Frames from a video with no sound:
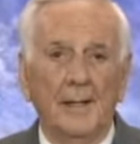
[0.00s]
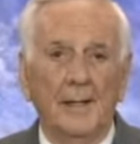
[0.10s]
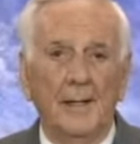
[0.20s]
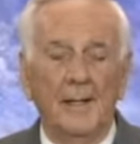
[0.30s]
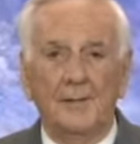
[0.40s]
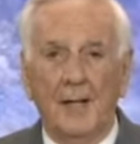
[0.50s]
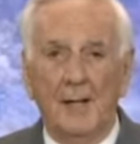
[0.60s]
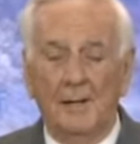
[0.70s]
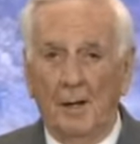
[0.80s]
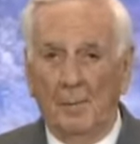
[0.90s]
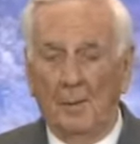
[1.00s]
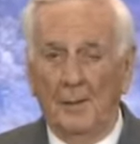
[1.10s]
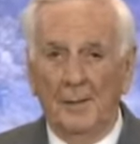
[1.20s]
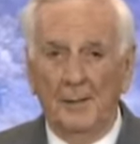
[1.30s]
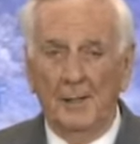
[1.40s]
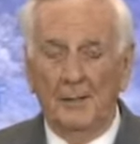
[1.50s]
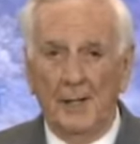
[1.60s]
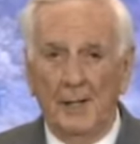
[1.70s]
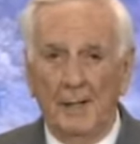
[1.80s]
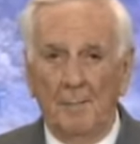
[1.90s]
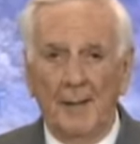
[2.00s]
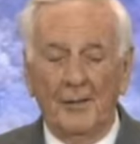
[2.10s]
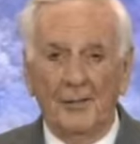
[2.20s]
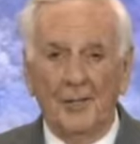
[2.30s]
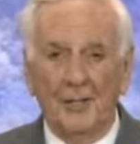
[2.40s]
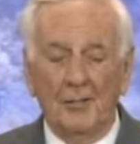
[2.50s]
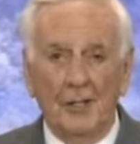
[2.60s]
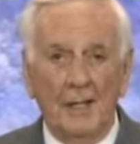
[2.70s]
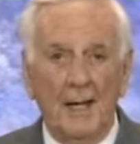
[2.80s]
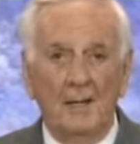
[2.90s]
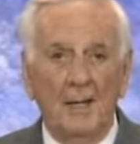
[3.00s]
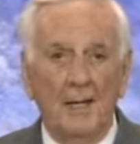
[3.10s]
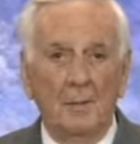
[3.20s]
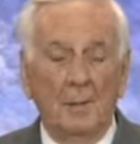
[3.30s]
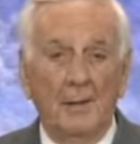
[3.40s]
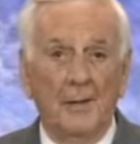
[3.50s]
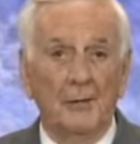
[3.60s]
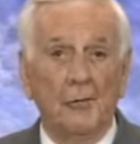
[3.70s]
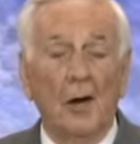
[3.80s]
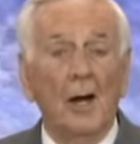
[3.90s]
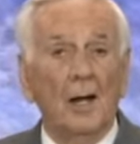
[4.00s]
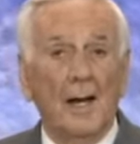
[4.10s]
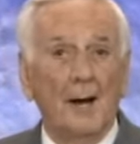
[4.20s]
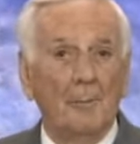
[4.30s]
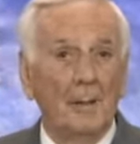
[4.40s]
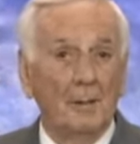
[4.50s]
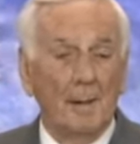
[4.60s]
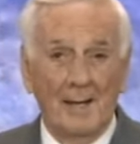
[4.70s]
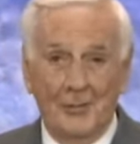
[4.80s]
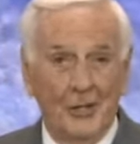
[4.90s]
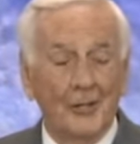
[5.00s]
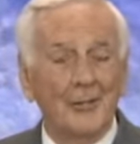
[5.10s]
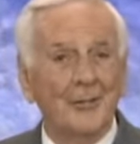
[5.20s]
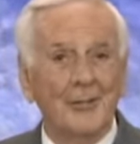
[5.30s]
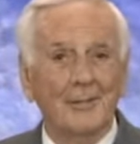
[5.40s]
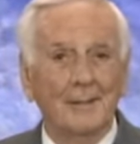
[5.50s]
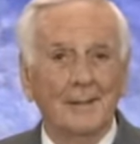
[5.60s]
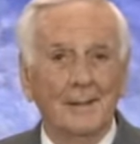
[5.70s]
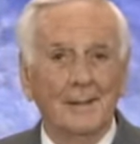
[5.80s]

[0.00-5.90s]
When he said upon he said in Matthew 16, 18, upon this rock I'll build my church.